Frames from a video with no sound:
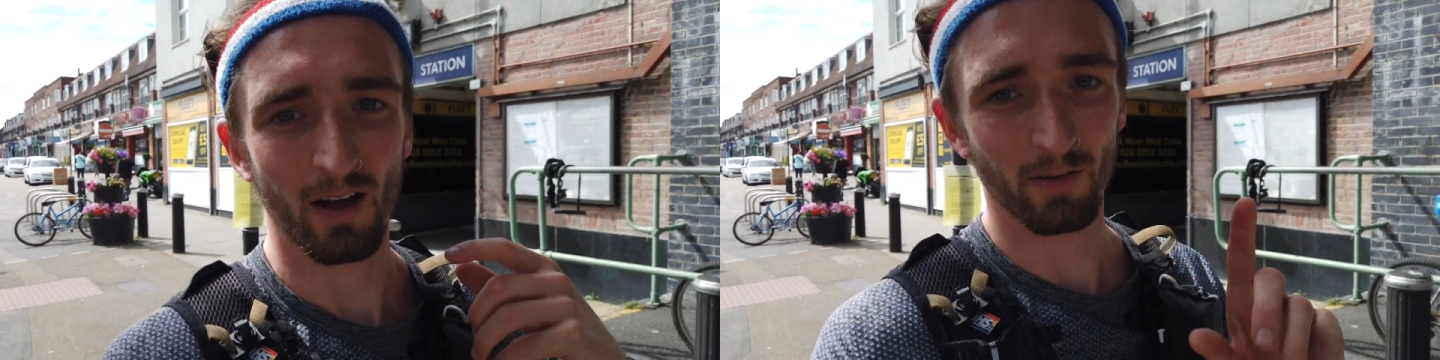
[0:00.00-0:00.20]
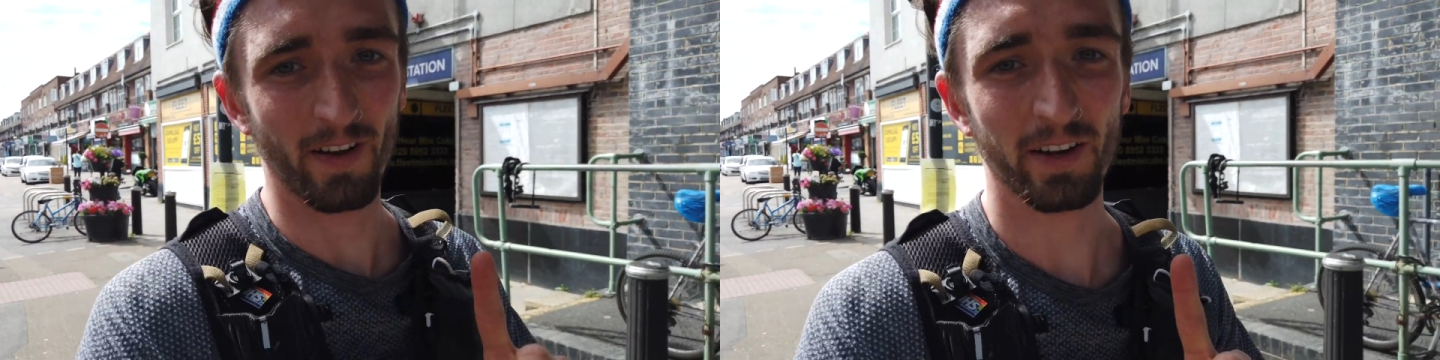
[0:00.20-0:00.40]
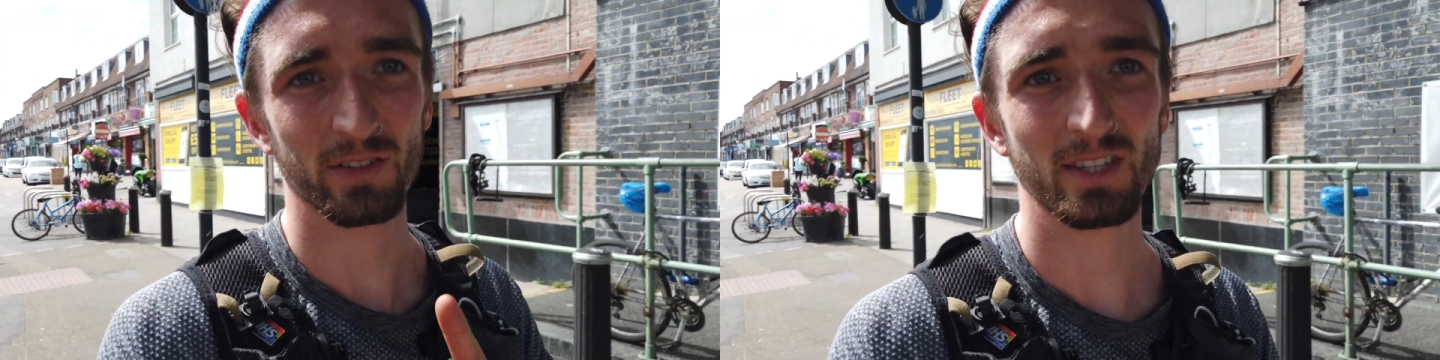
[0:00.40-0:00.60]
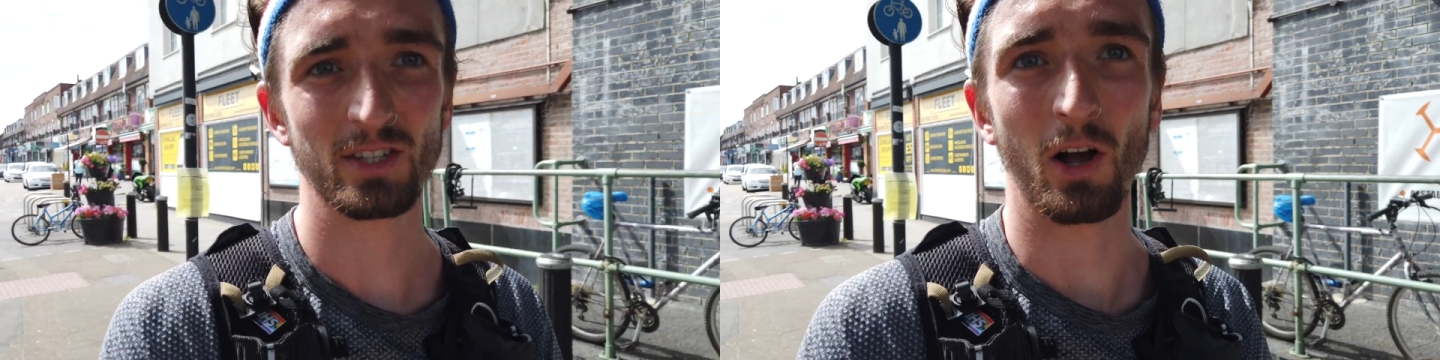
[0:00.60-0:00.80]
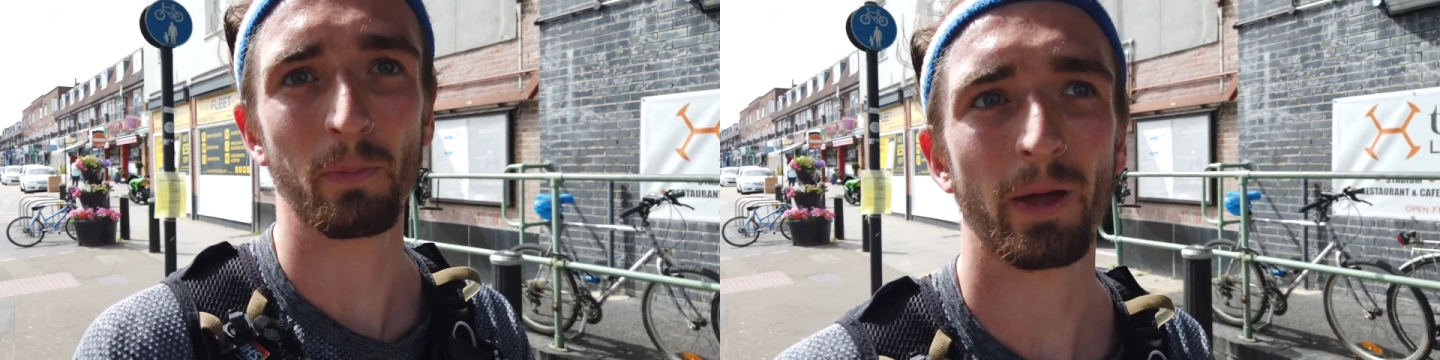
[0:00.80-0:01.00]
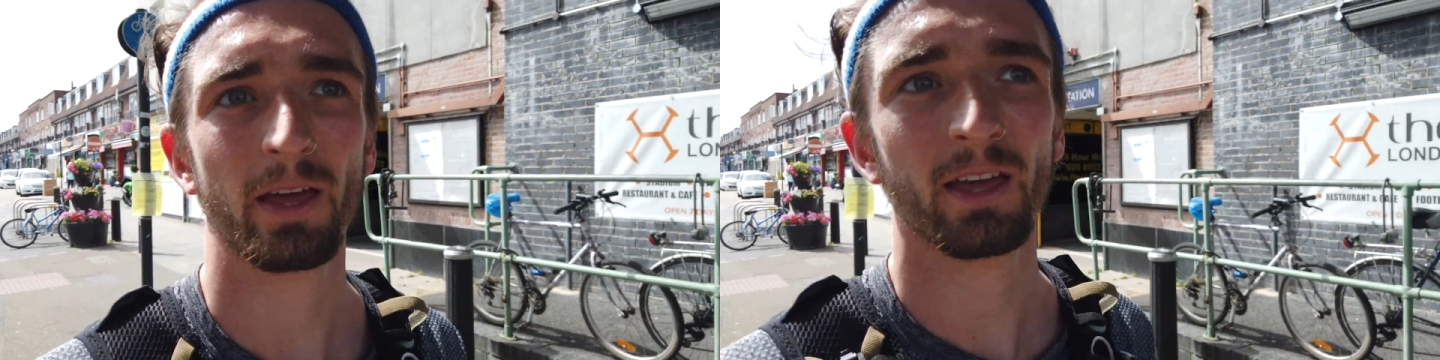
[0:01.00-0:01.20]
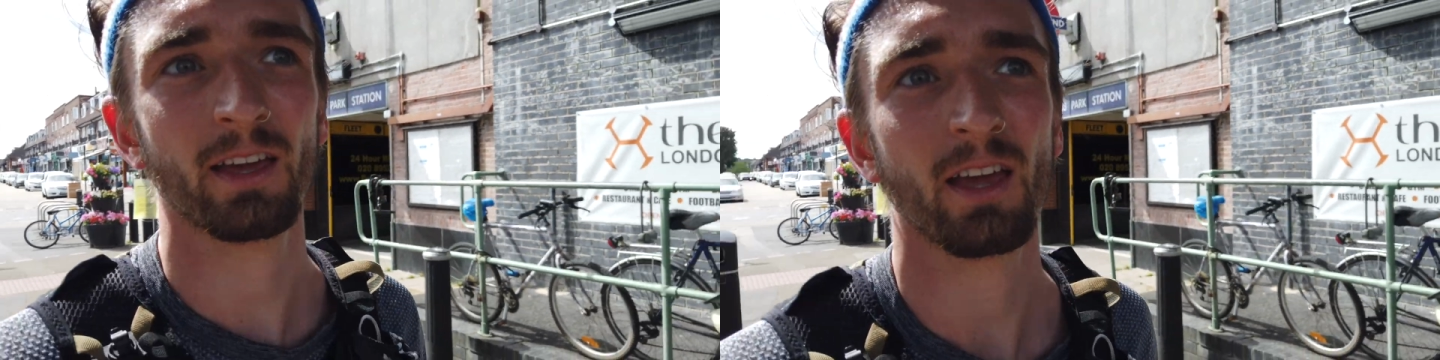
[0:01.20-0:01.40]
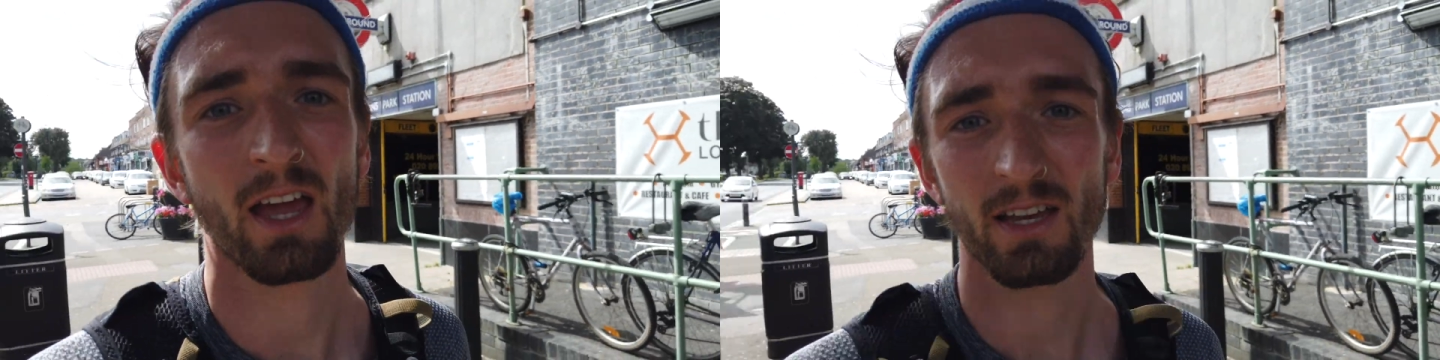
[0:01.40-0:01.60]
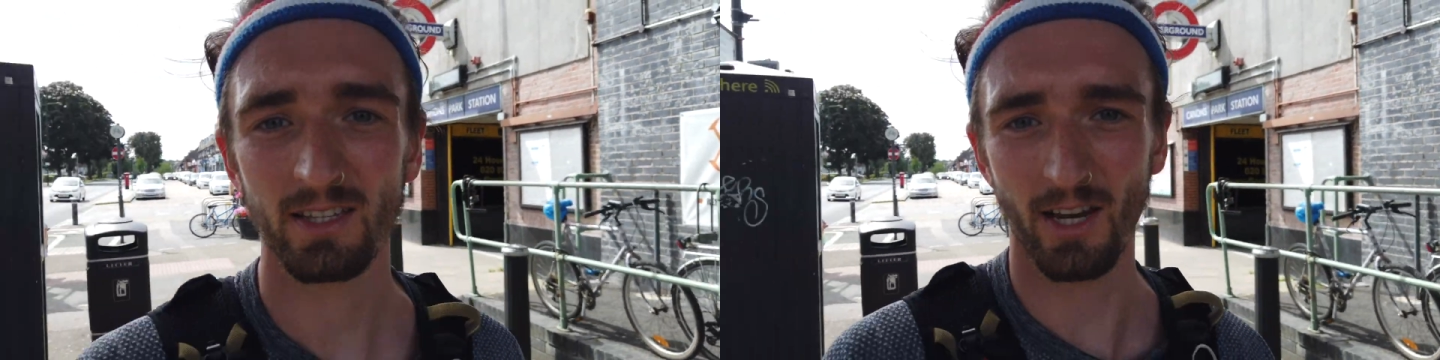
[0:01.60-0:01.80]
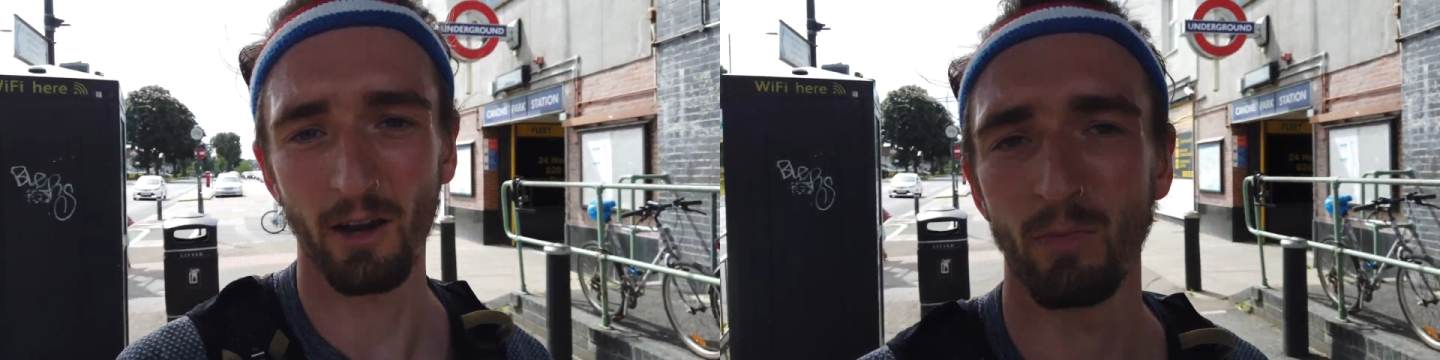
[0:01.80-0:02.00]
our final stop,
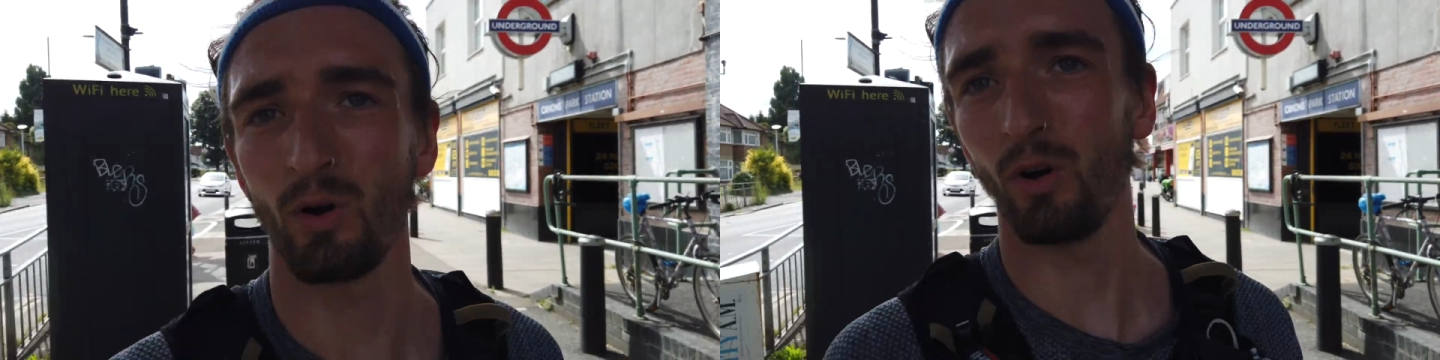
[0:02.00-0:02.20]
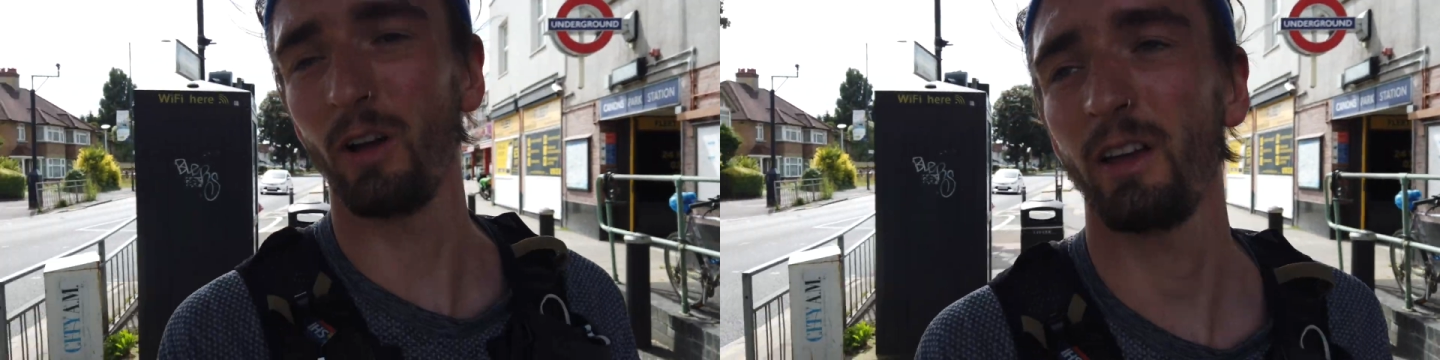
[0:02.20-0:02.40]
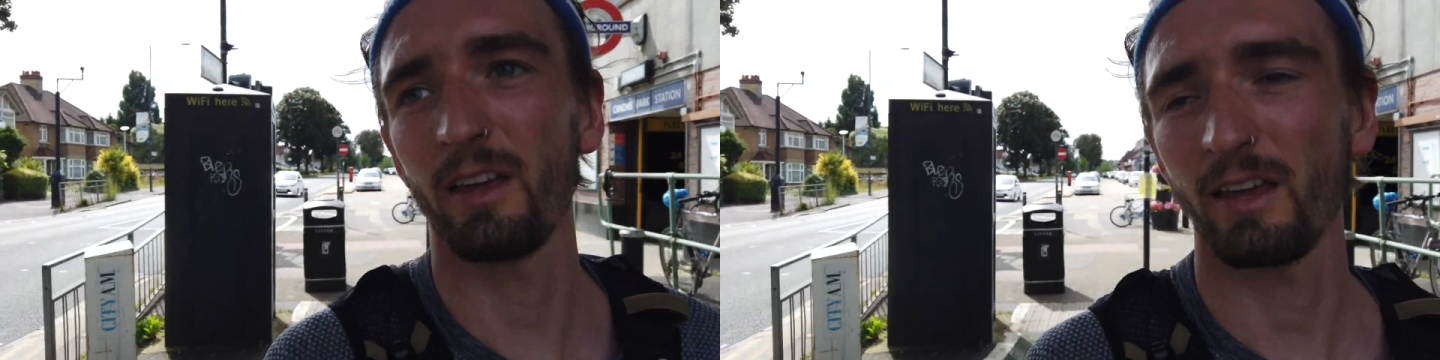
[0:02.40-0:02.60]
Stanmore.